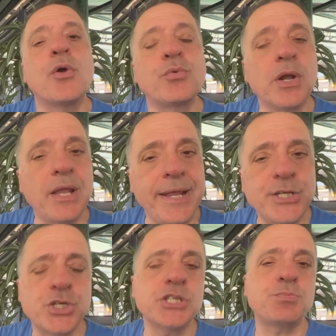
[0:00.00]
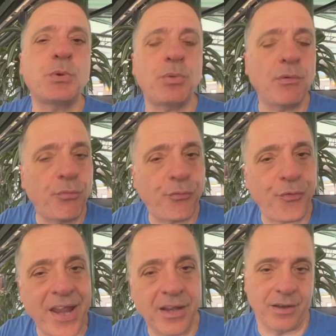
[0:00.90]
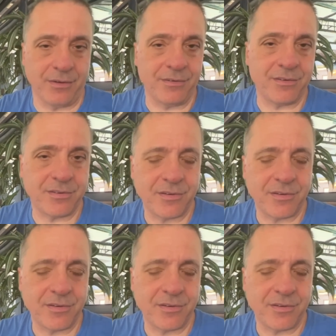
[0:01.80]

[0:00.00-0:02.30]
relations between Finland